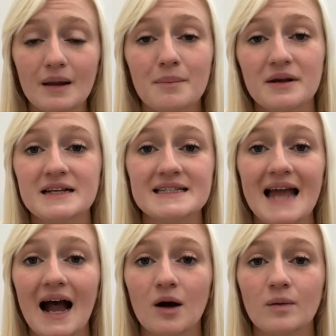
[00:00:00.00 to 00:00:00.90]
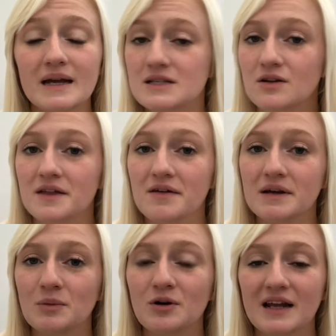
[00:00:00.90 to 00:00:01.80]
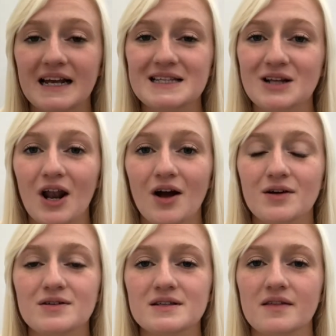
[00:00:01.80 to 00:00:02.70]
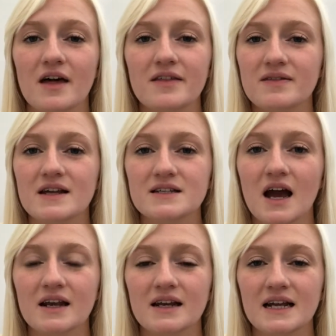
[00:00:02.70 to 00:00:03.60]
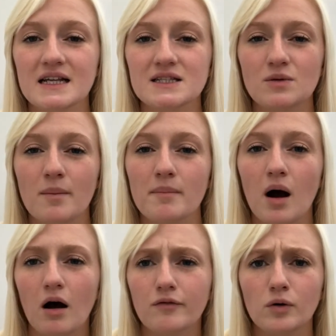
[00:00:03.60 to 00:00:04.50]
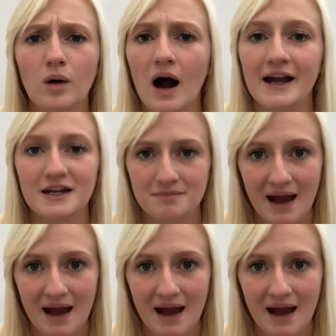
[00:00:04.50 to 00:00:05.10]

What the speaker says: because now it's not there anymore. Like, it's closed, and I think they're turning it into a Marvel Iron